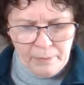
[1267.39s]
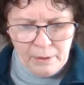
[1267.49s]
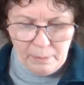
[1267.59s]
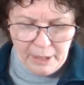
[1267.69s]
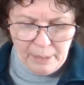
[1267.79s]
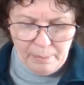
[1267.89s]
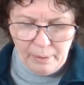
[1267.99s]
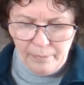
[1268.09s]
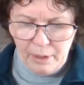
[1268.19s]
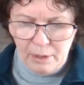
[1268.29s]
the
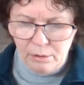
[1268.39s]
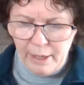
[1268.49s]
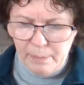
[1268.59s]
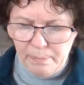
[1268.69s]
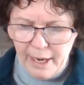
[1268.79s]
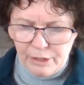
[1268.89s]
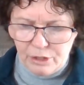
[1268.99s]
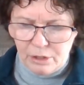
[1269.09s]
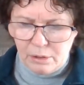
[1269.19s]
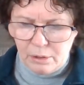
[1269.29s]
paper in great
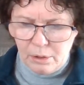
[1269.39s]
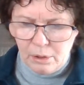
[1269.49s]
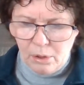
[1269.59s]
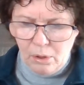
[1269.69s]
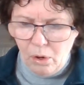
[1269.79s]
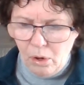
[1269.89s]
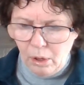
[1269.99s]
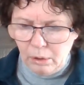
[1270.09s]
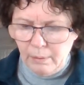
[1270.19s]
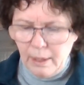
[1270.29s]
patches
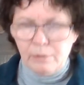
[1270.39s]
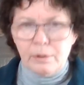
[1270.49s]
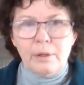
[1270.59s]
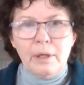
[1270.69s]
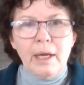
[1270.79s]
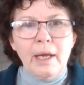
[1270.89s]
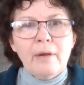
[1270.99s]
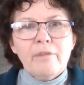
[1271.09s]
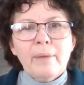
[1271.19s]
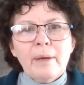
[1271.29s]
all around the head
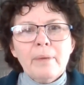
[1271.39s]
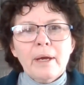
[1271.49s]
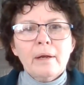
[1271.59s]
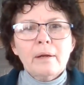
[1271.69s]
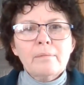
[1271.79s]
of my bed.